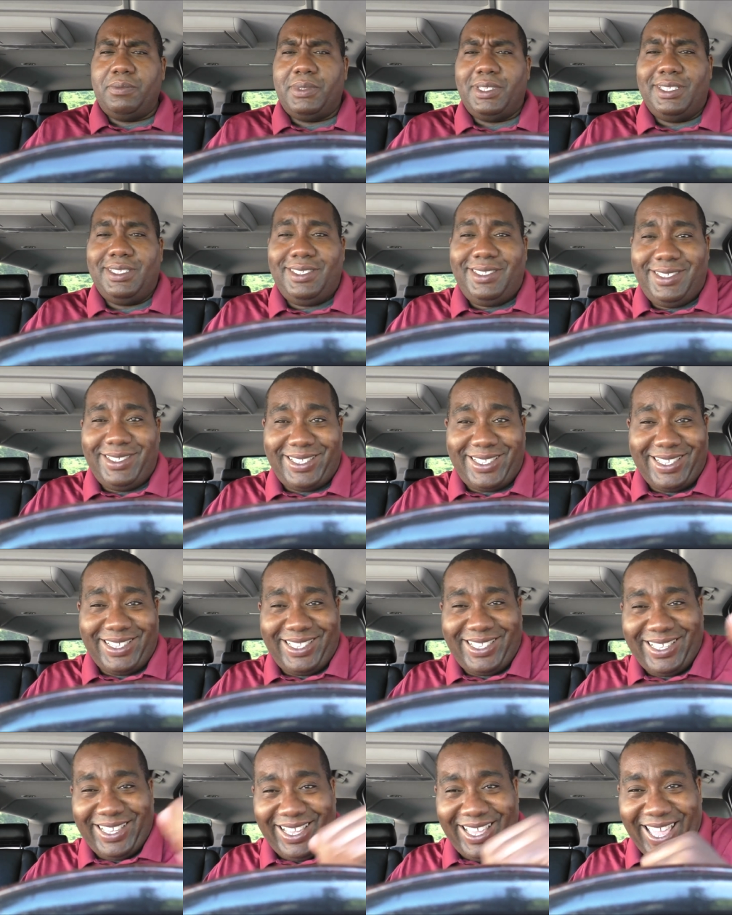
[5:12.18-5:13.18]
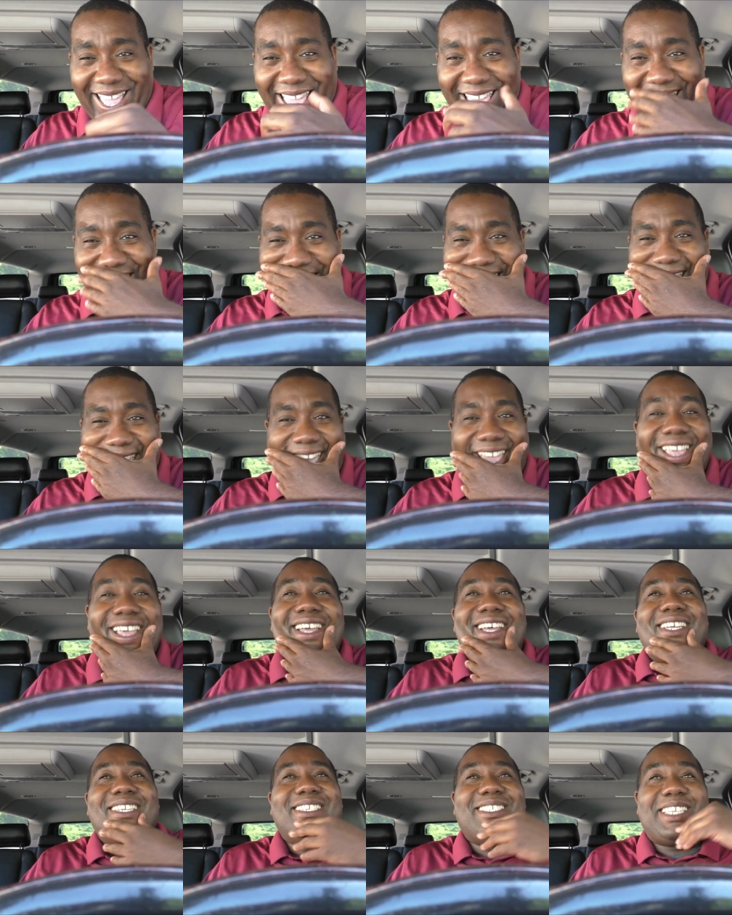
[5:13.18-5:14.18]
this
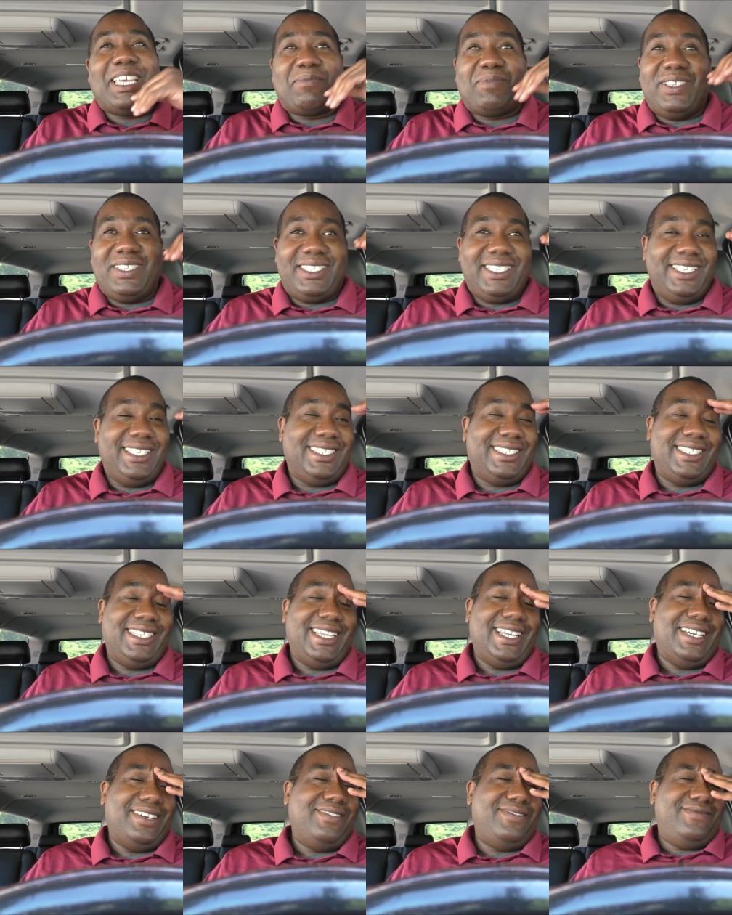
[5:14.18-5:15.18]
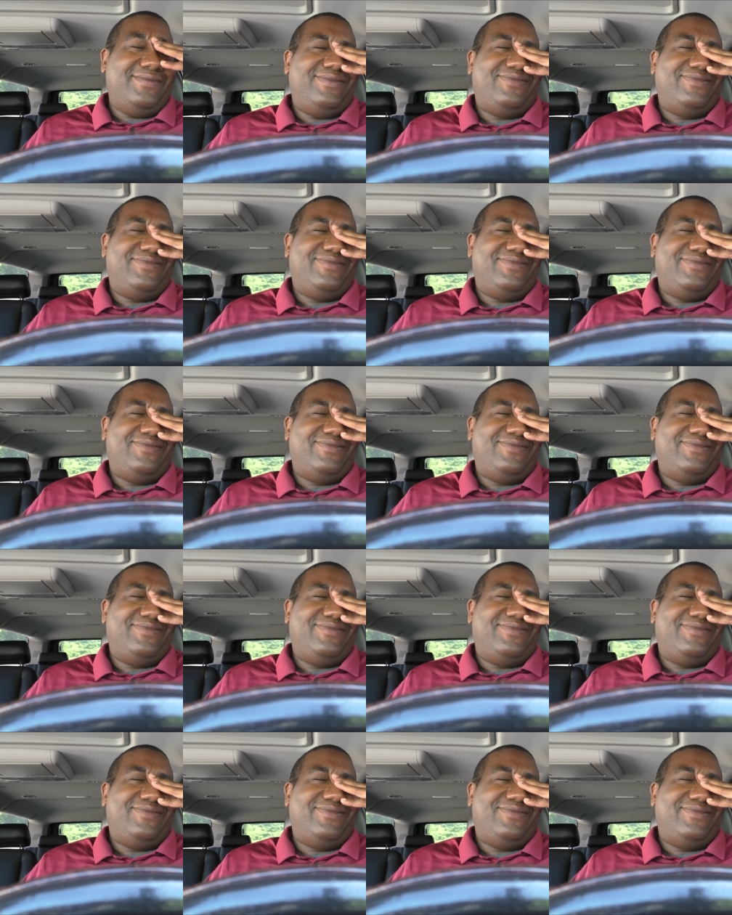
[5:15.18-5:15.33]
happened in Tennessee. I,